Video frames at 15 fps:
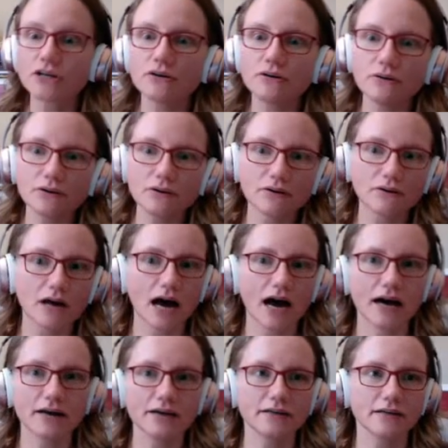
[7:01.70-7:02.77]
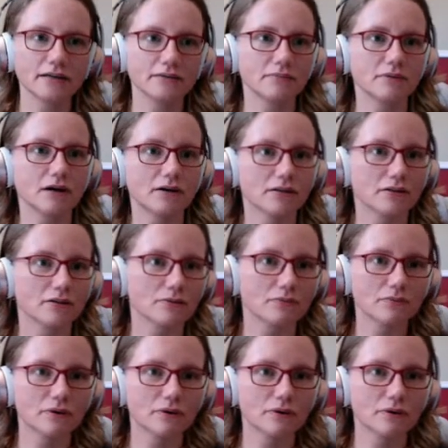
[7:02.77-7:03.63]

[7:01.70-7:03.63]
Google, I am on the